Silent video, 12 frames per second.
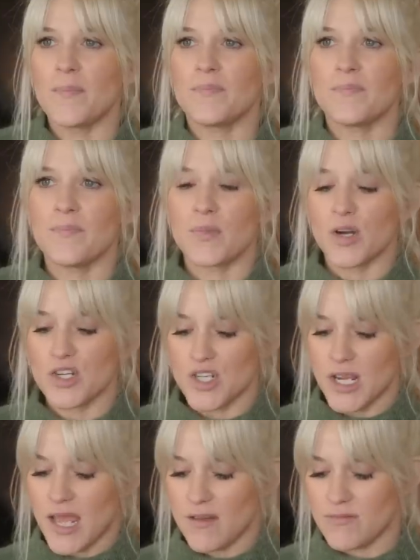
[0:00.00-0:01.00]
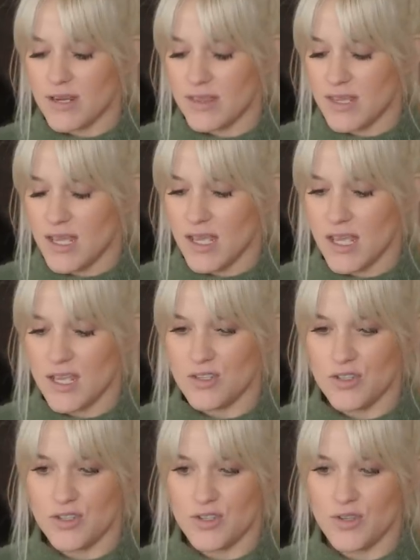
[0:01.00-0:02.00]
I'm merging everything
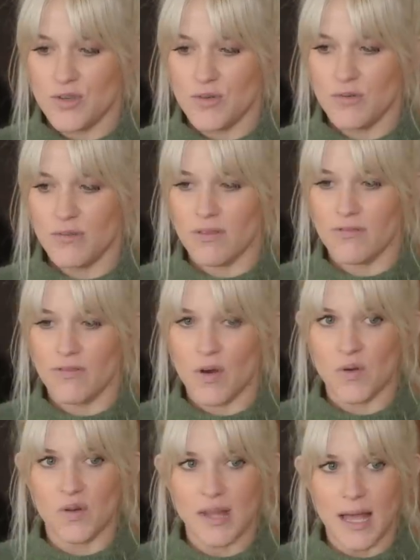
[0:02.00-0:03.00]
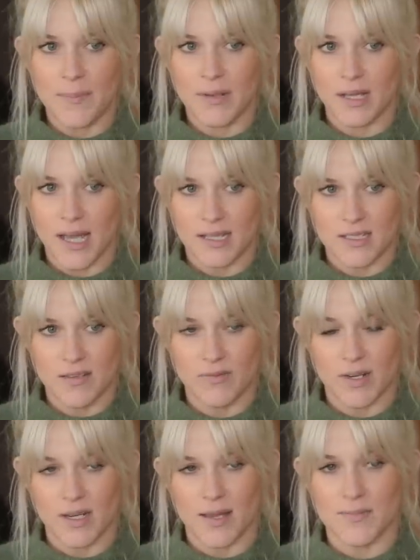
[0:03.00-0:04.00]
into the Vocal Lab
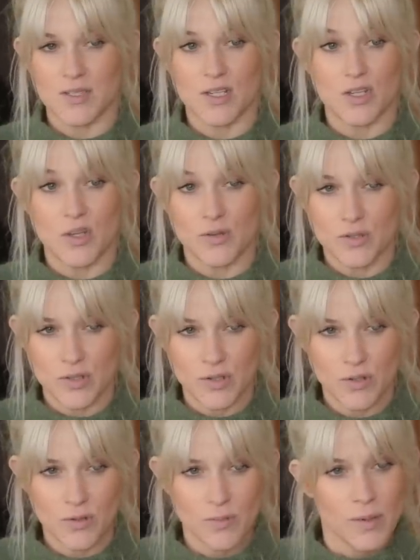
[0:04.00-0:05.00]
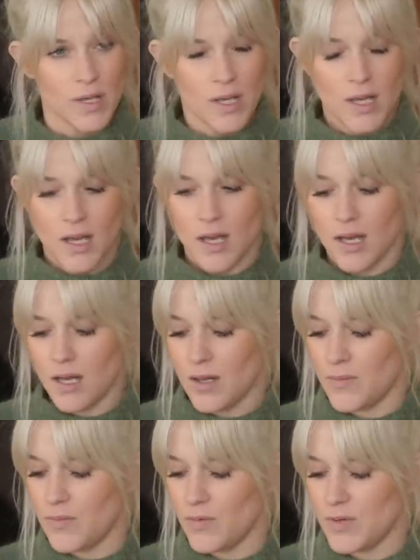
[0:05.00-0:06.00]
Collective when it comes to YouTube, mm-hmm.
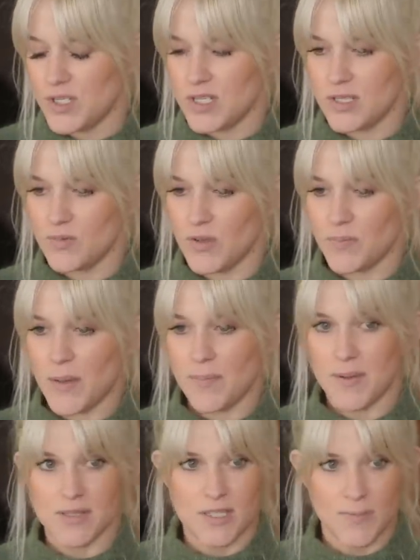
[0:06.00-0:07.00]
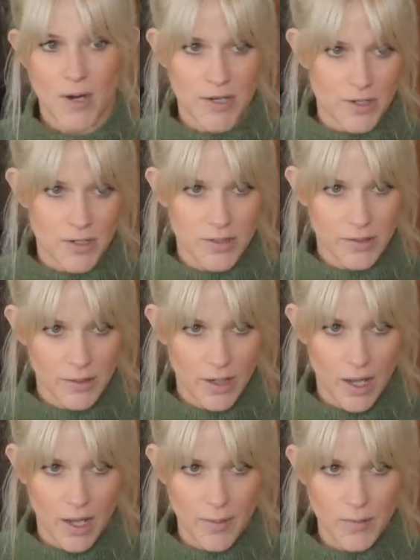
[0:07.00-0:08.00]
um, which is with my business partner,
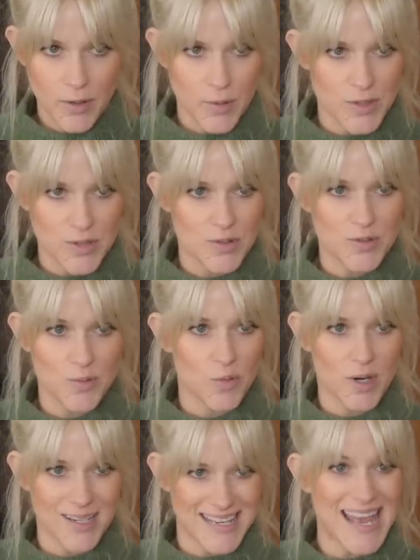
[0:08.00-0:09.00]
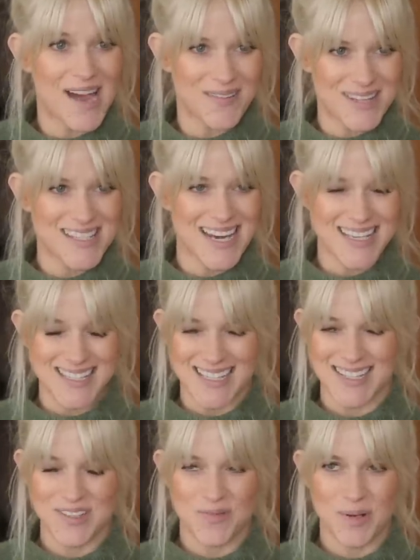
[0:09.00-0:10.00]
um, mm-hmm. who Jason. yeah, yeah, with
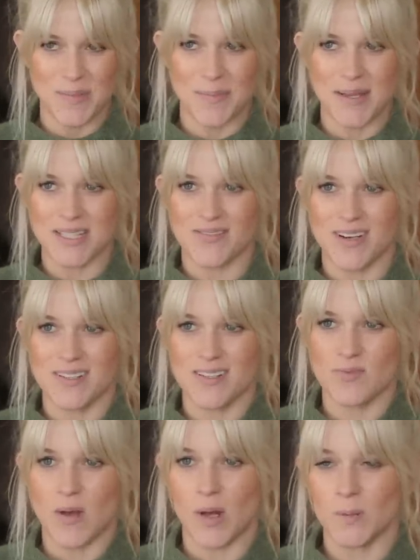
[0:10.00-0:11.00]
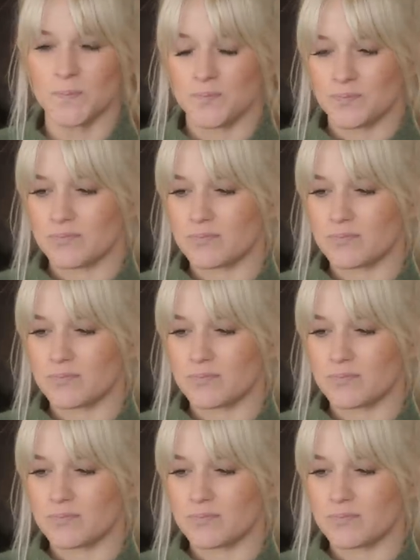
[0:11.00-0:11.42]
Jason, yeah. one of my best friends as well.